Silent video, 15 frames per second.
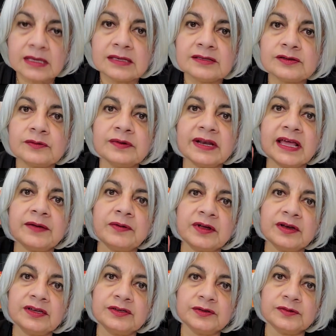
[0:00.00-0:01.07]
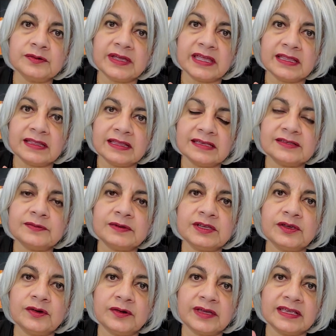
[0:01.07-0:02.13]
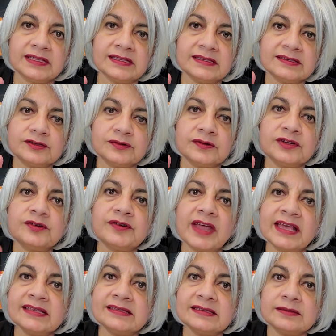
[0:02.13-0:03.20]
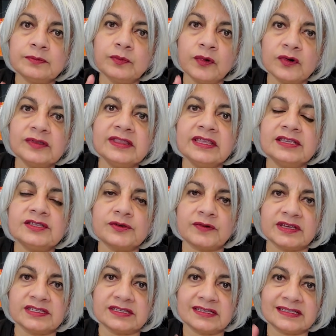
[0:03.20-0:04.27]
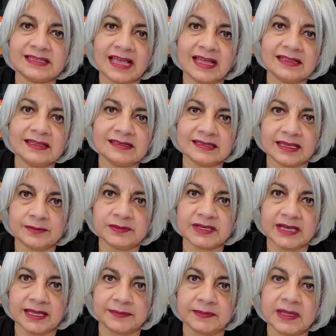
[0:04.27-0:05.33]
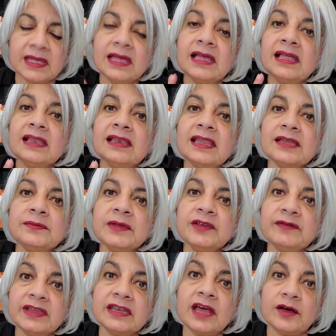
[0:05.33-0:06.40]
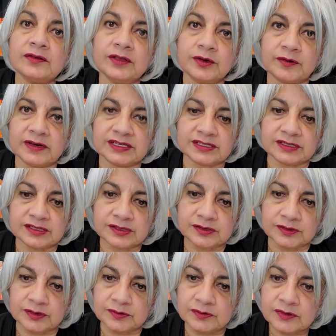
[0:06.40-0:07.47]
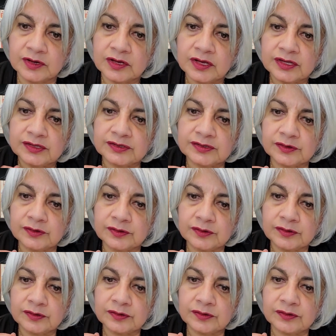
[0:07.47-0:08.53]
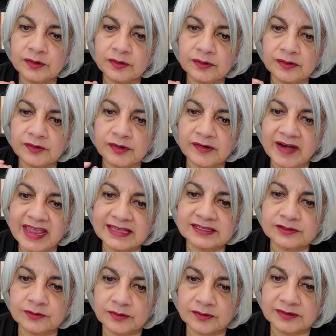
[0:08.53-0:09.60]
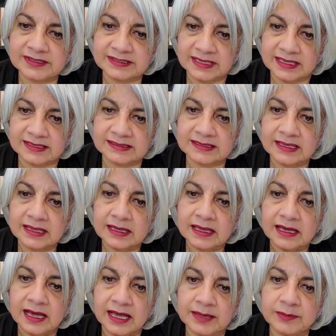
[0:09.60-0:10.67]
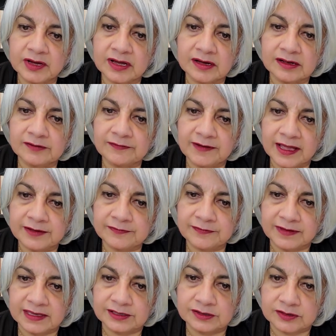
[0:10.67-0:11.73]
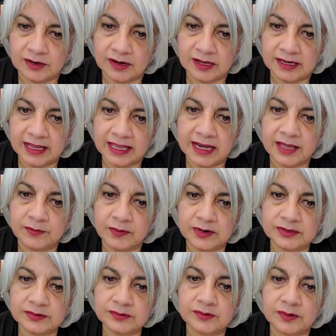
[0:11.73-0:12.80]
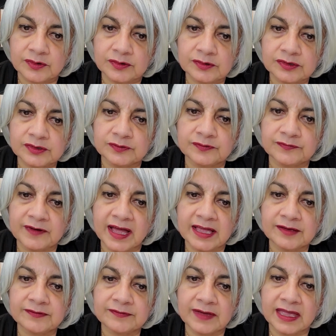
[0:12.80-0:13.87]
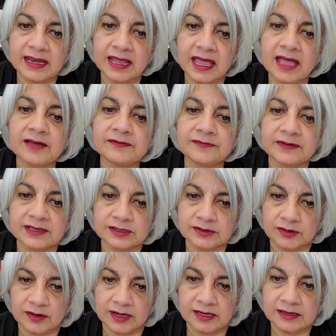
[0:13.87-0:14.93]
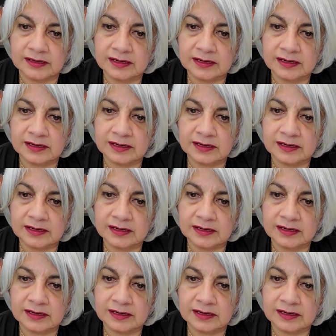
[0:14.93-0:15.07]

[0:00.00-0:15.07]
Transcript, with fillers: So what I want to do in this video is to address both these questions at the same time. Let me read out the questions to you. So Ro Grace Rose says, I'm a girl five feet tall and I want to grow to five and a half feet tall.